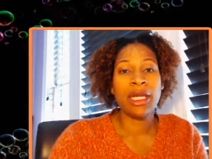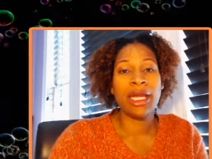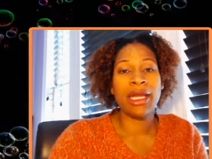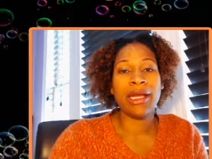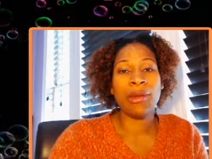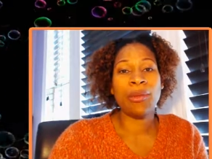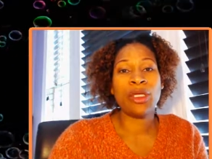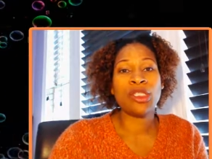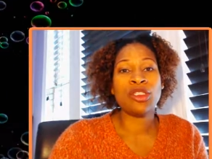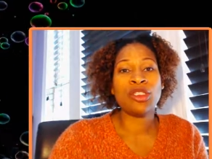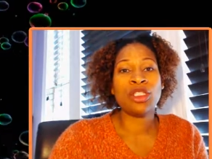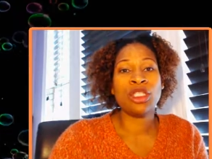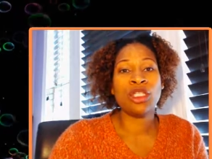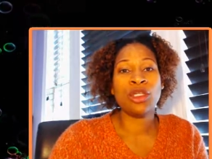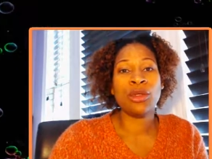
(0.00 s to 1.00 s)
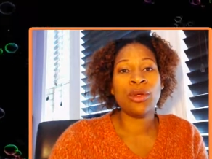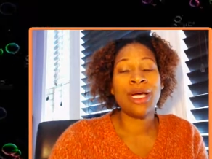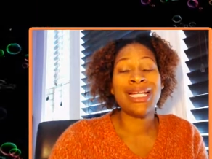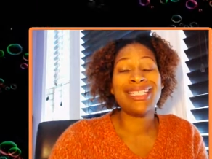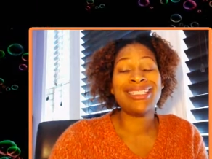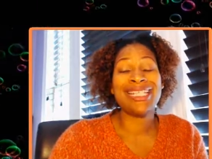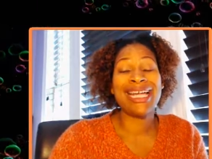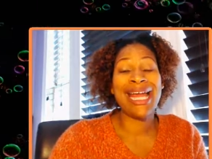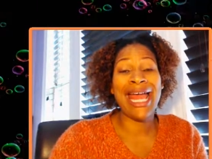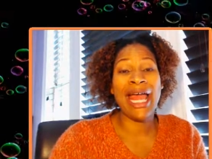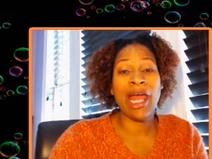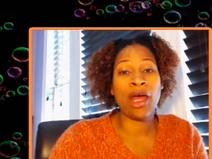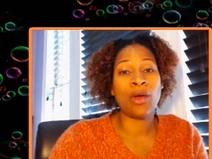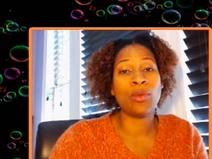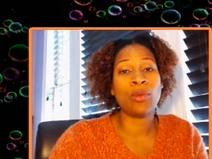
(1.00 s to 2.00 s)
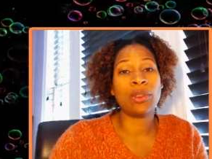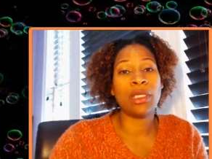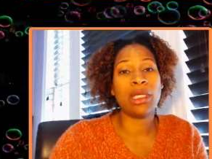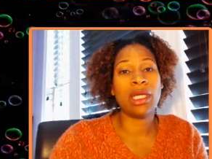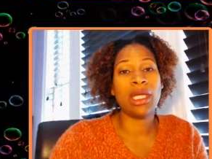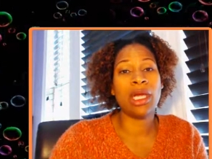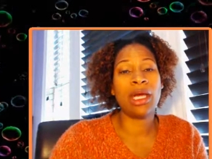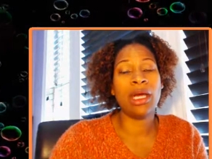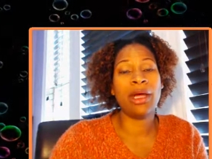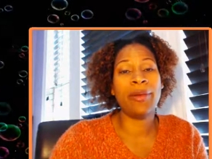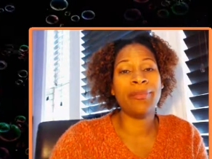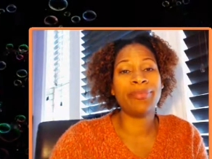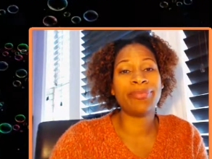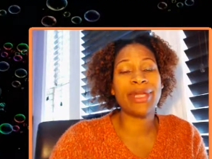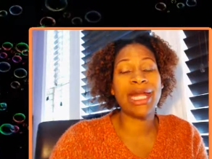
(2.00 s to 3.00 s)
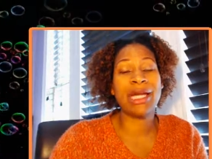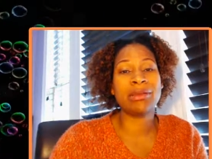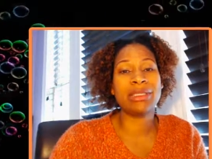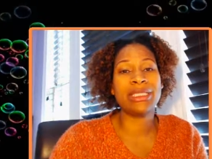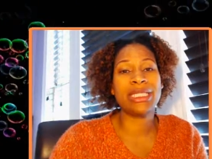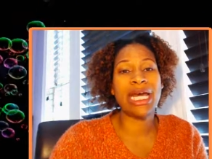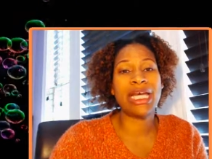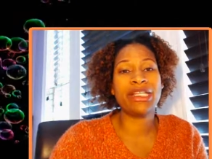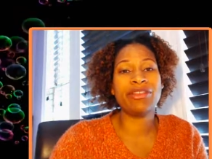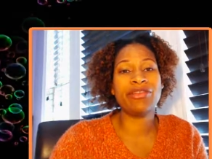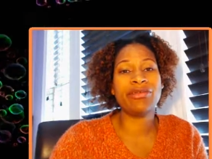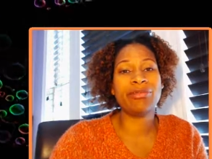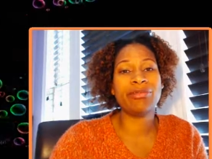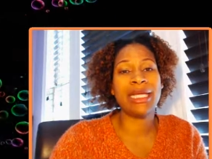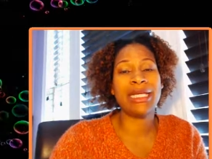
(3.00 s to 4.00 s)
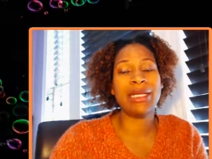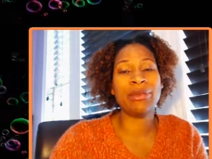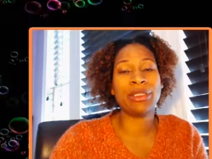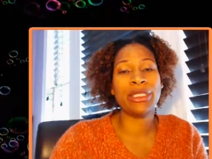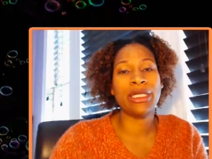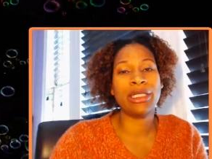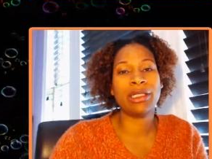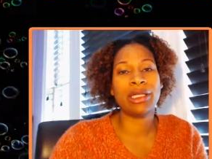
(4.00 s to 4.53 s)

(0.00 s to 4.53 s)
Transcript: and I went to a town um, outside of my neighborhood.